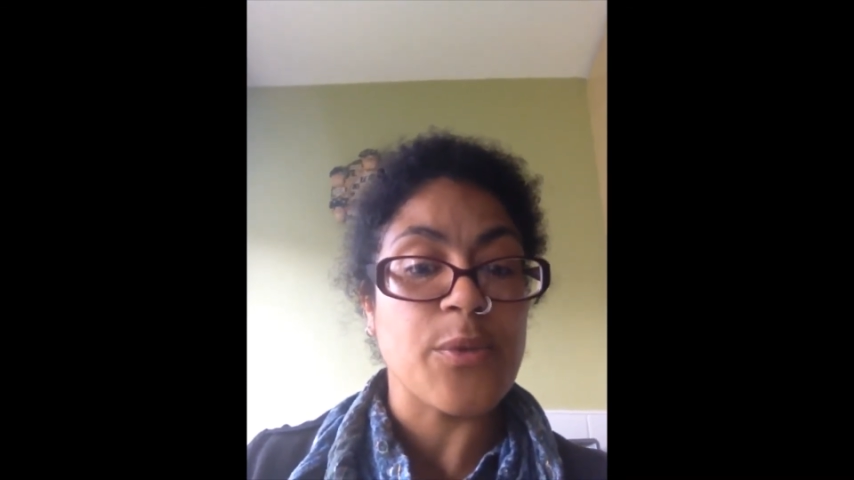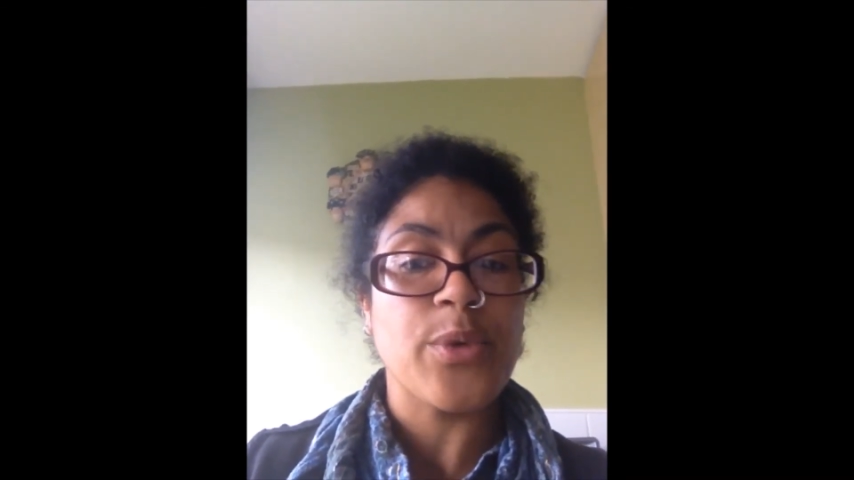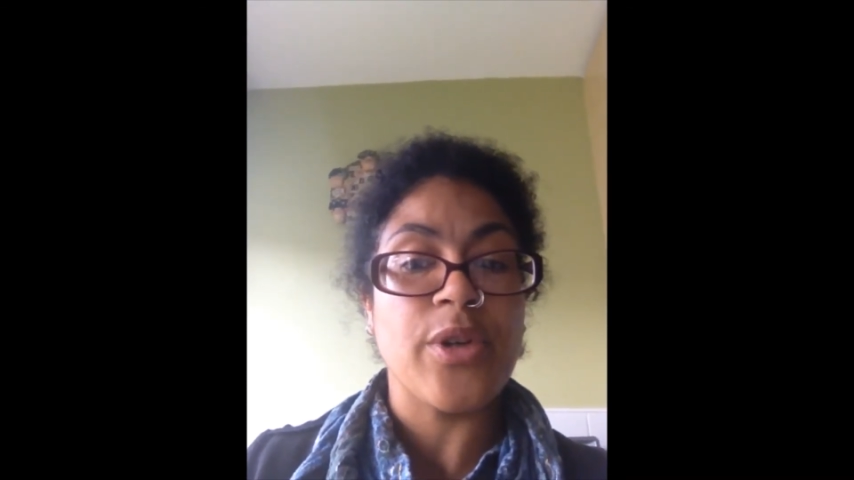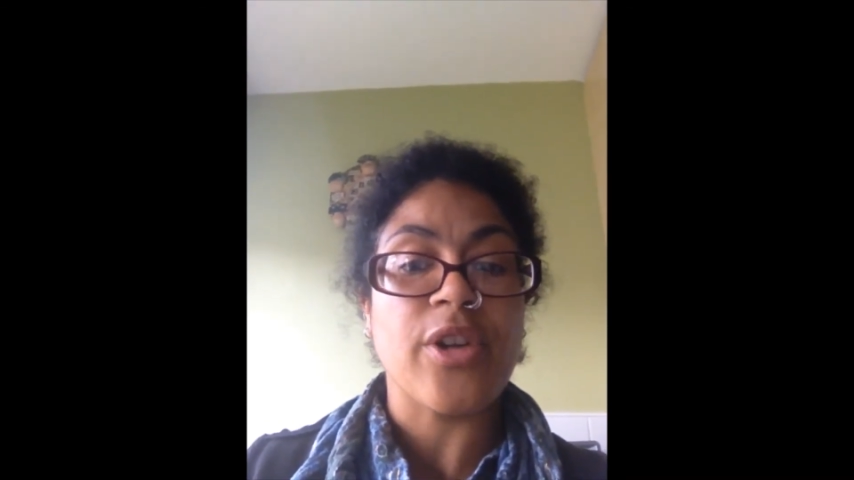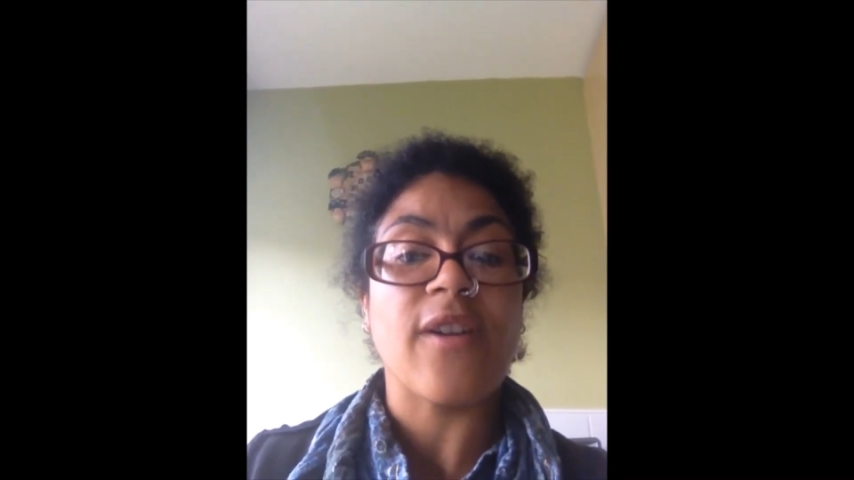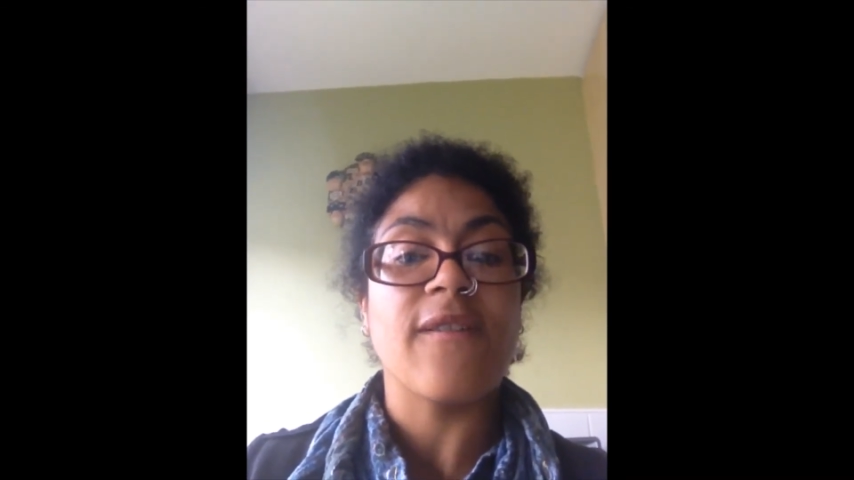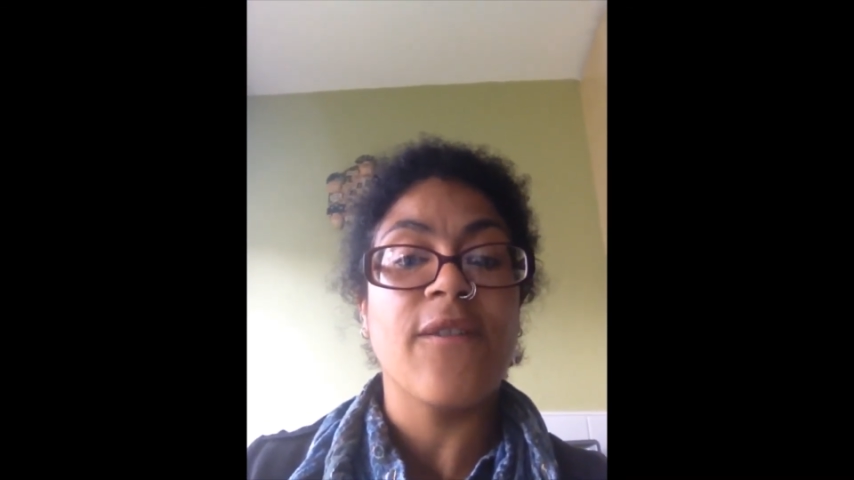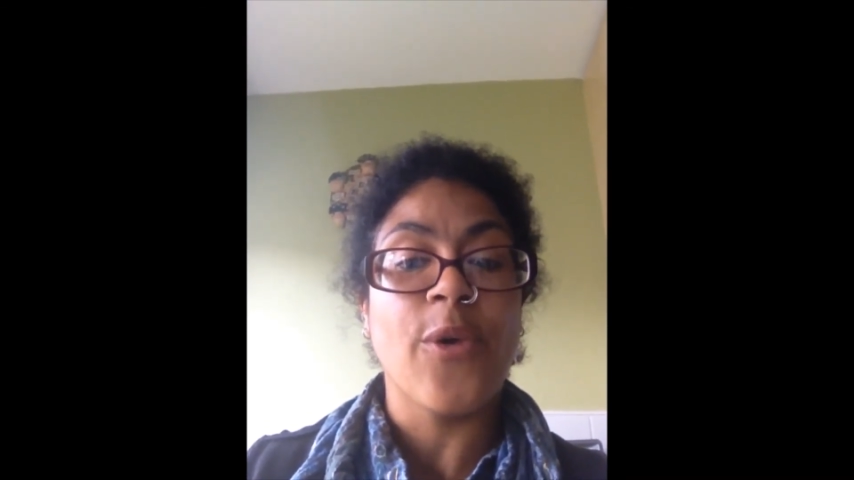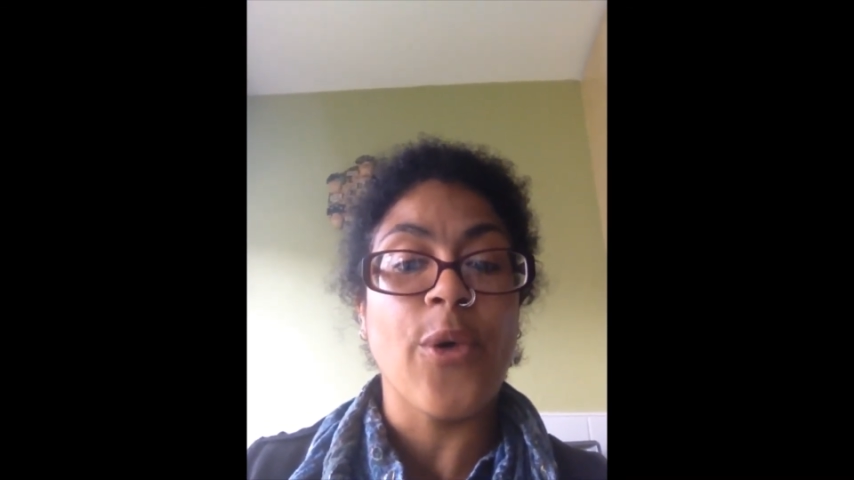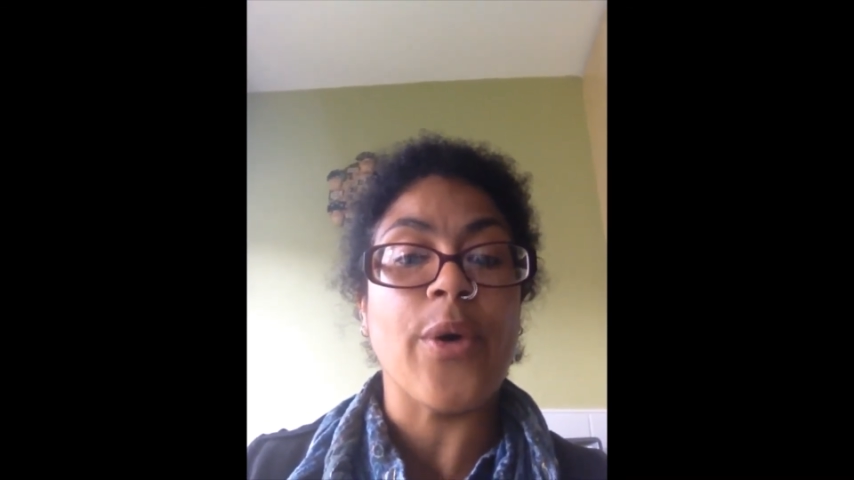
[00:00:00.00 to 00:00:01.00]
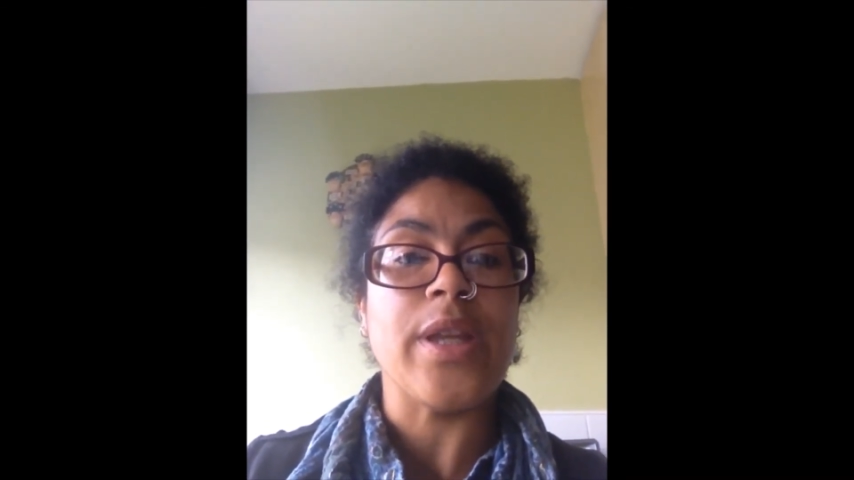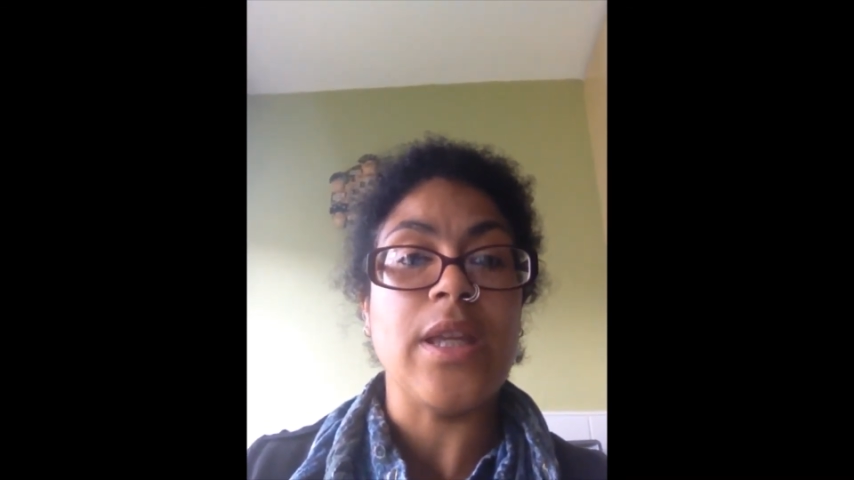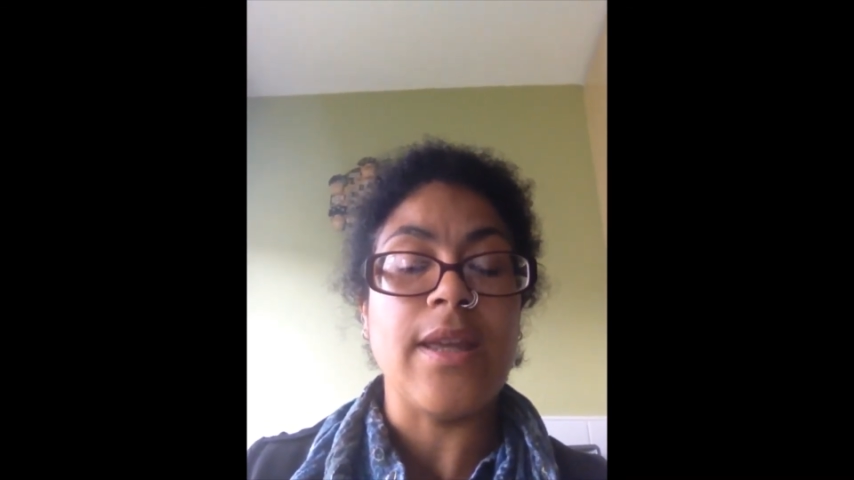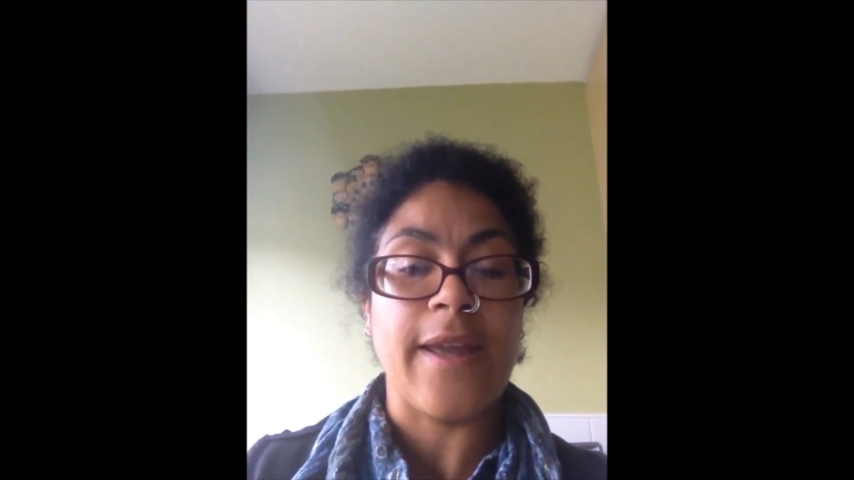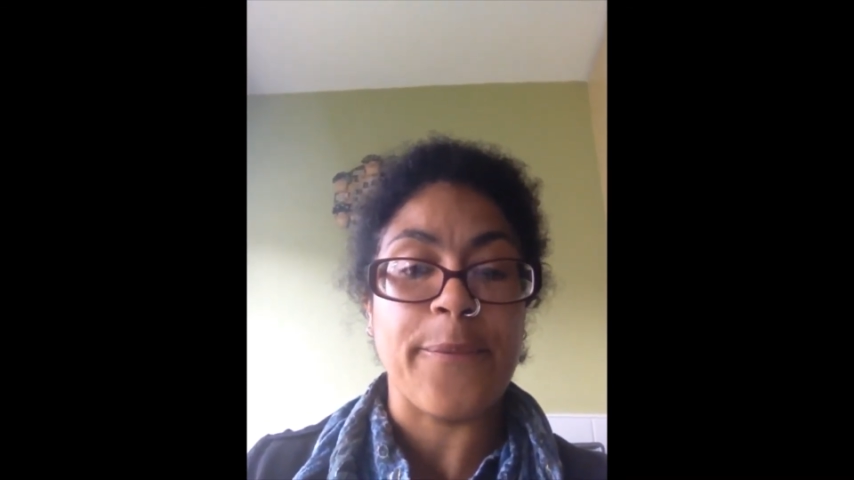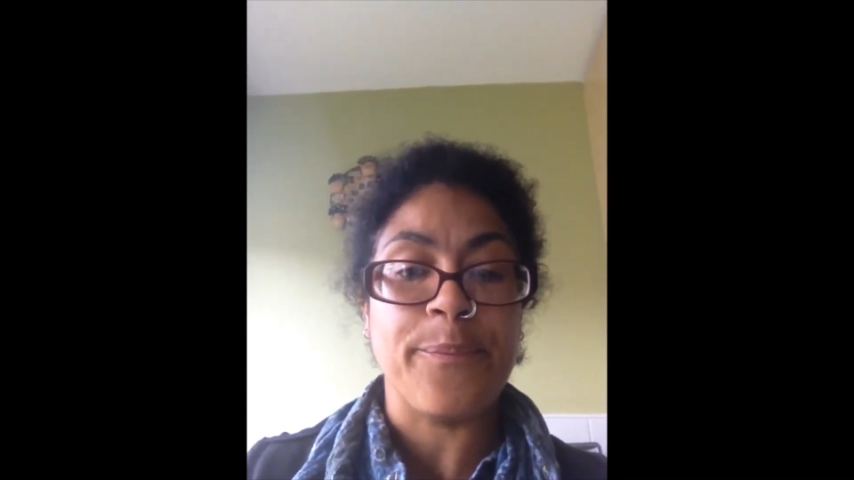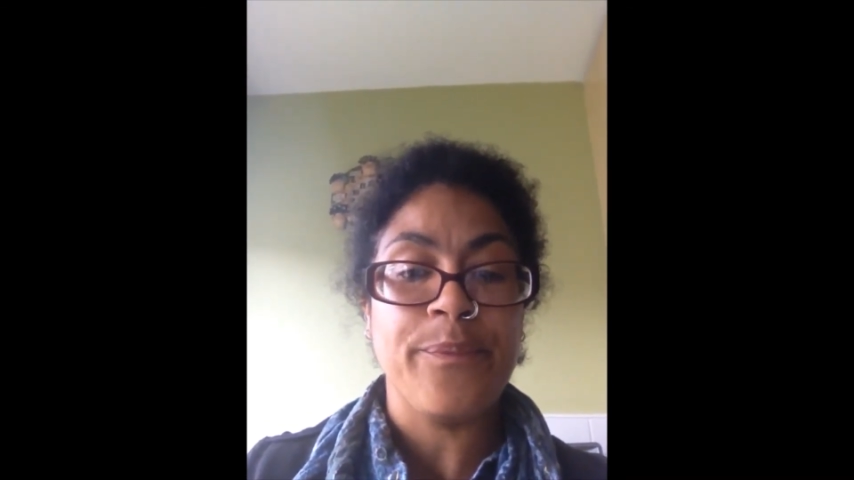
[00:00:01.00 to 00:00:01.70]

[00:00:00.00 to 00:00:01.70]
work for you.